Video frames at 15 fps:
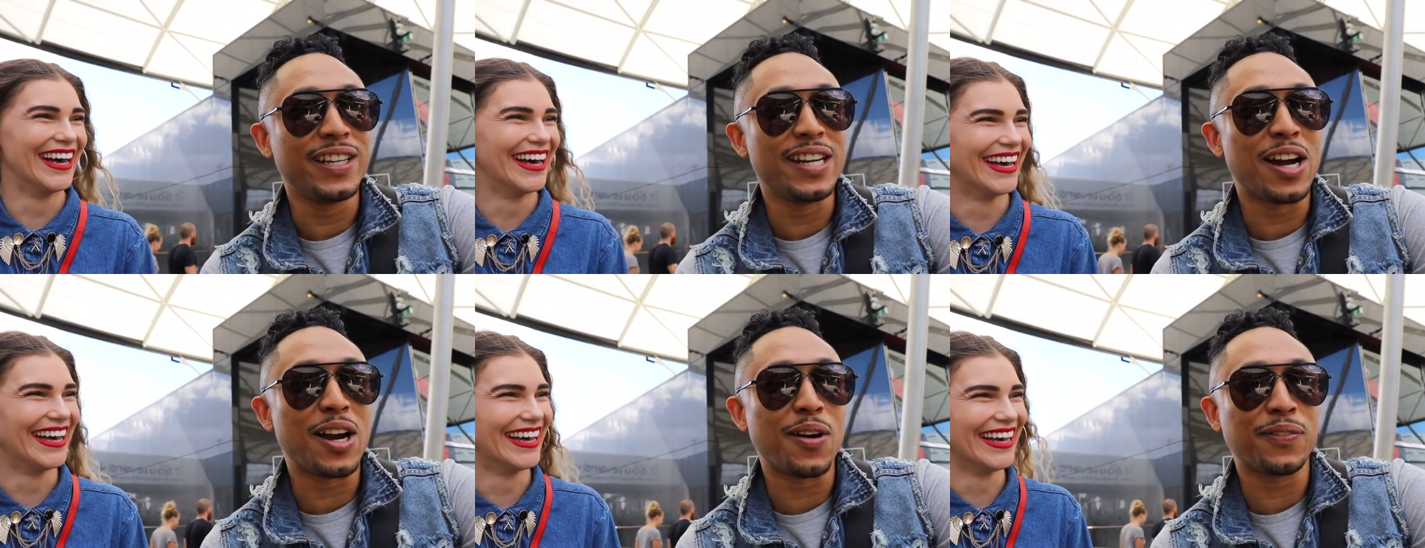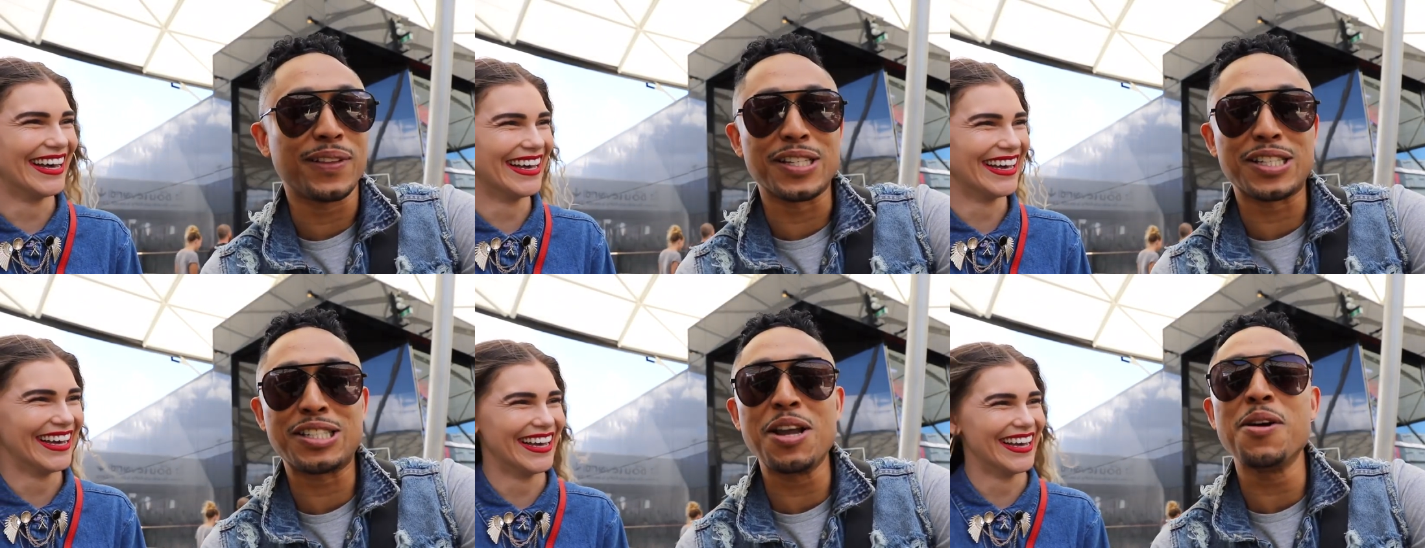Speaker 1: you know,
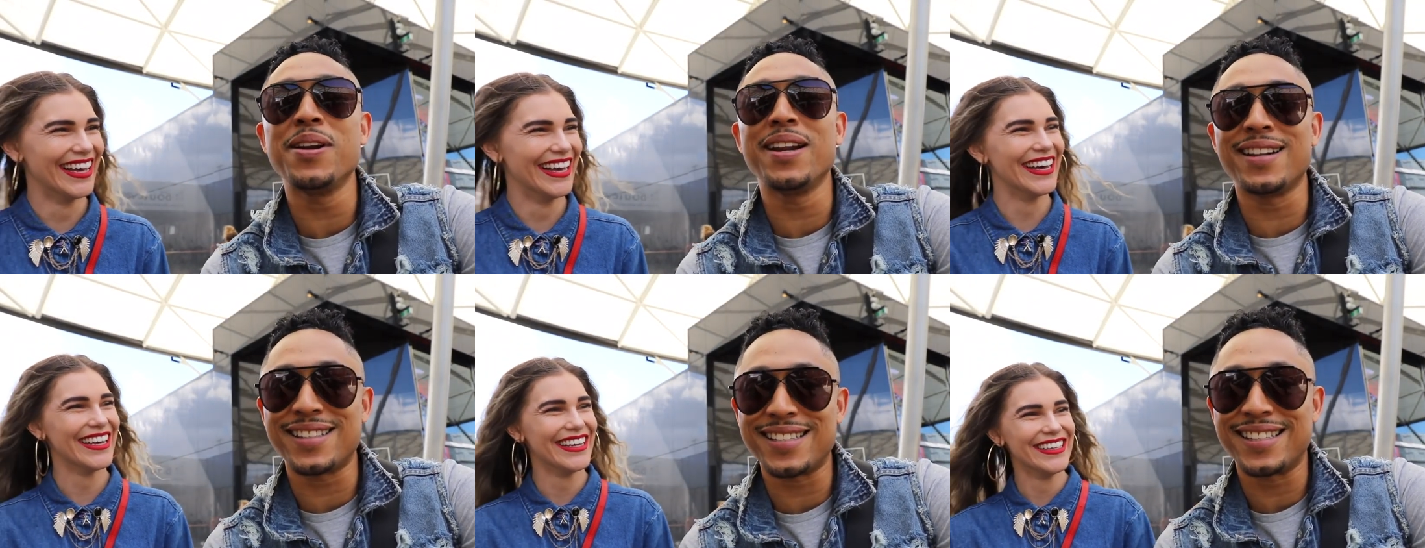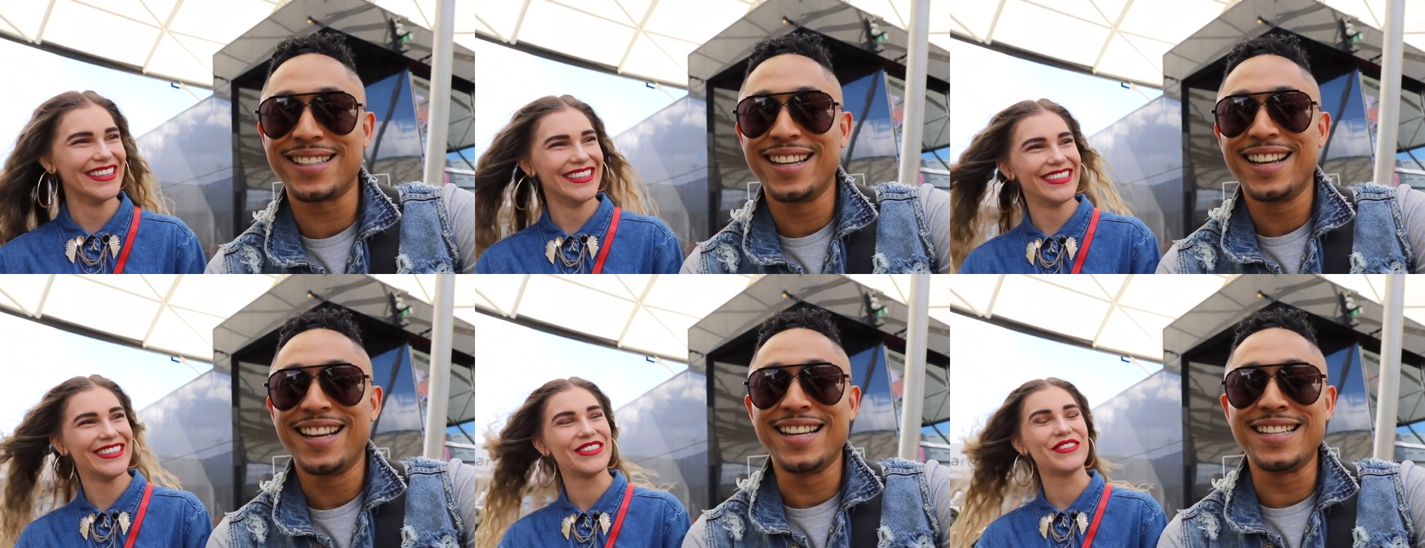the student
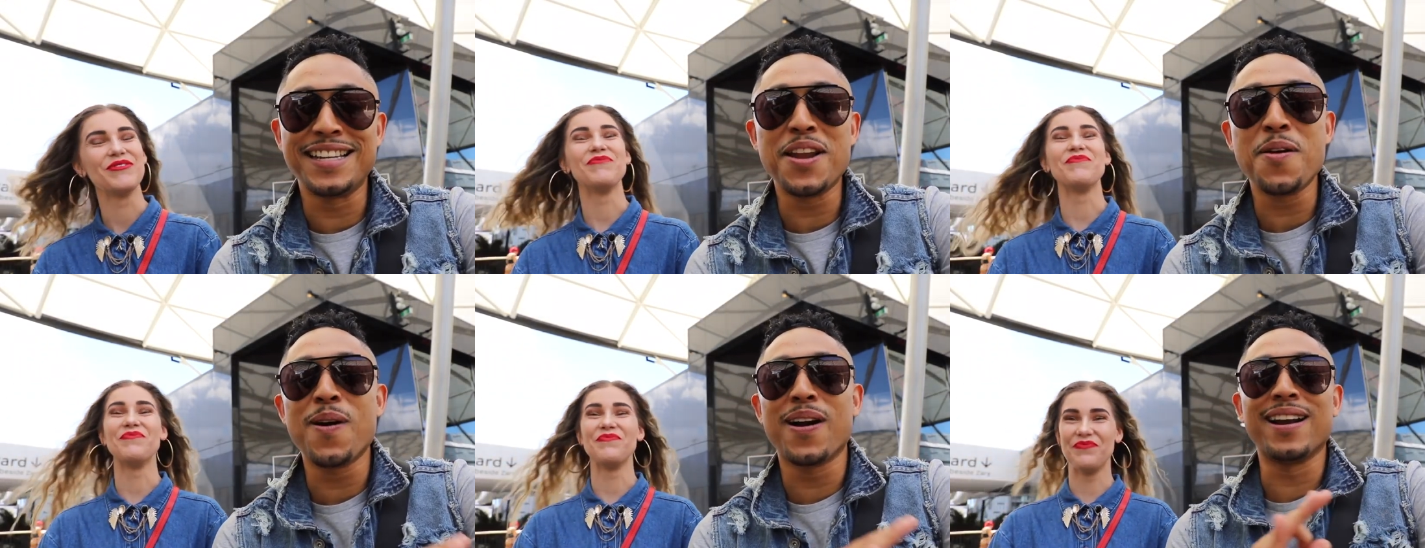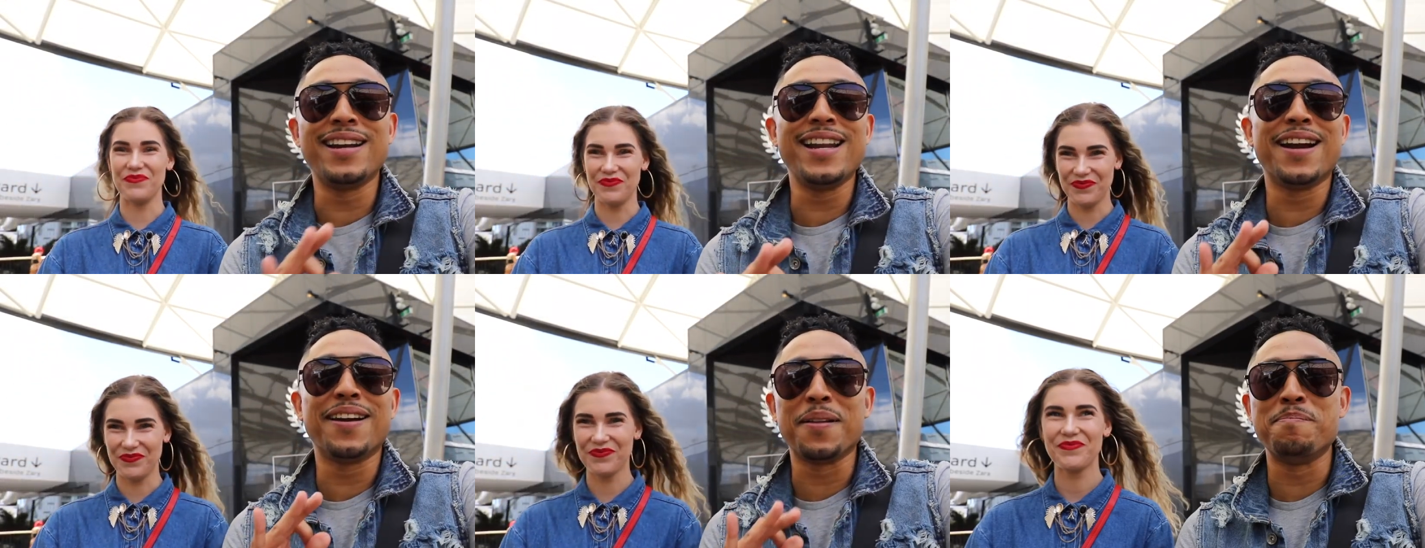is anywhere
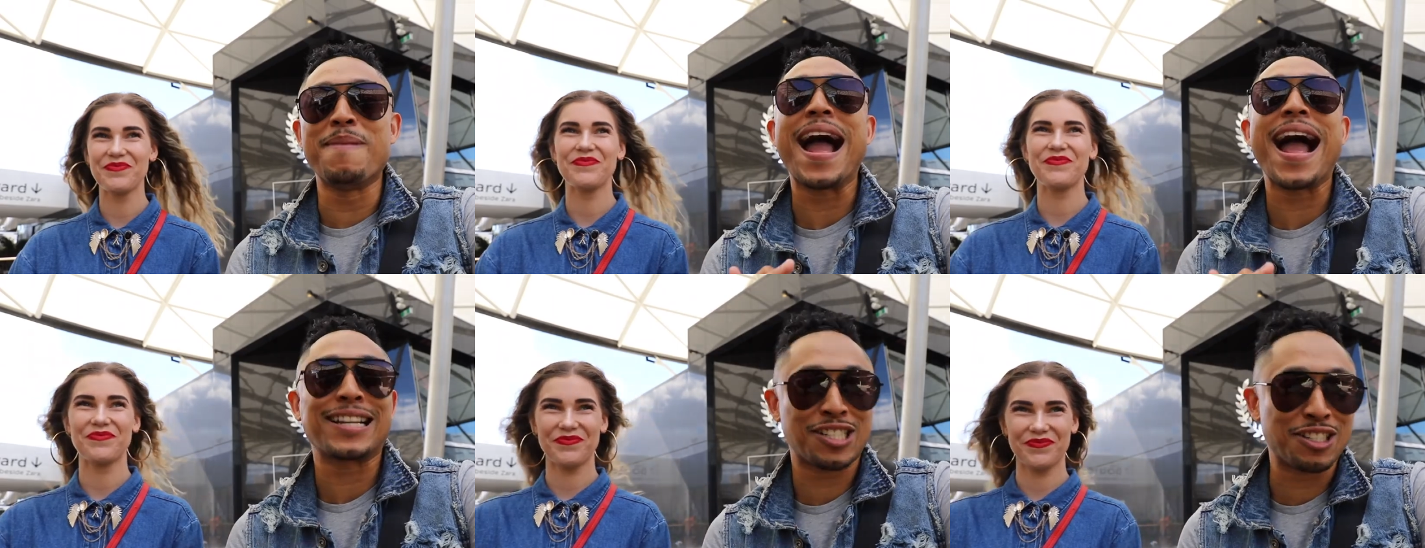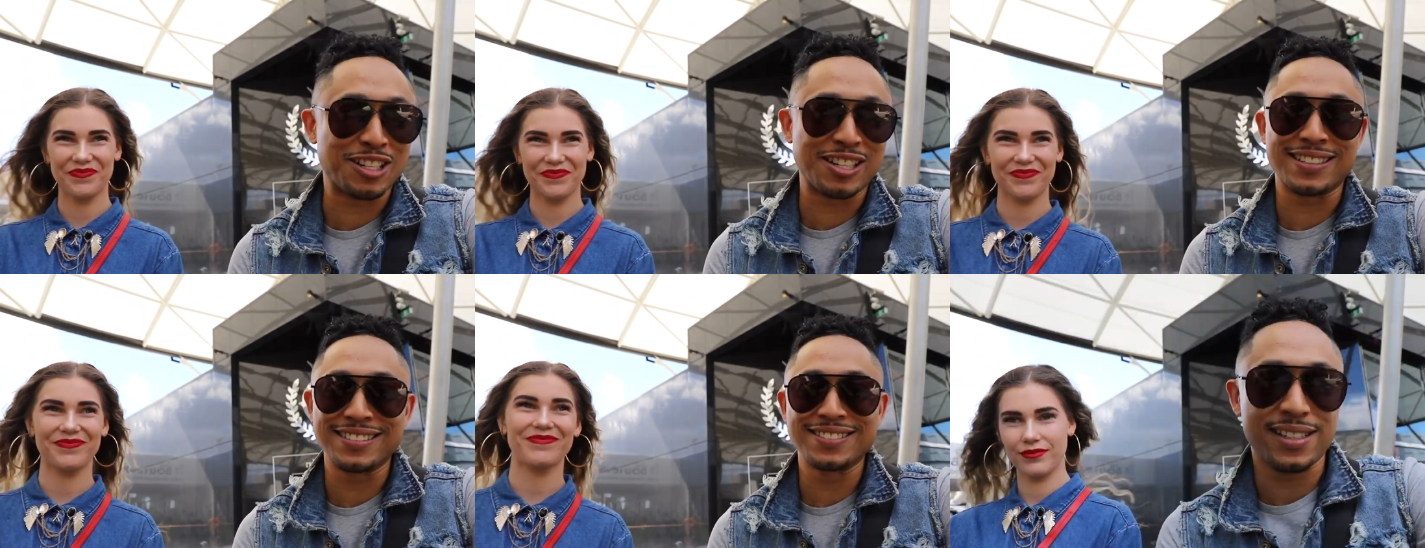near the
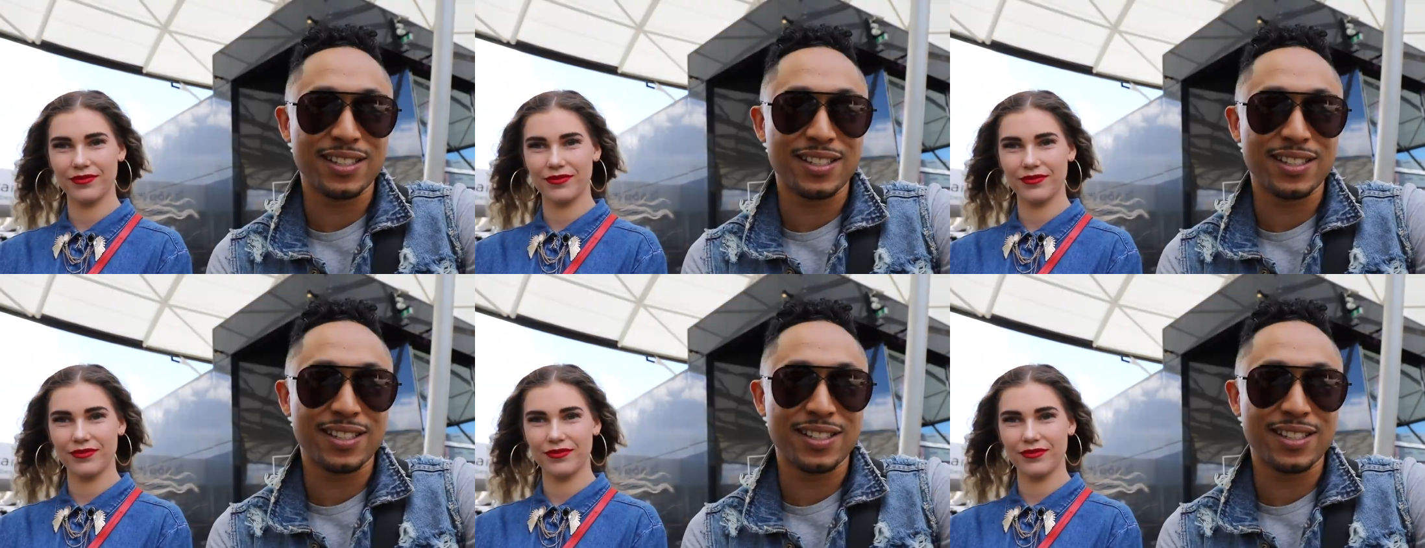master.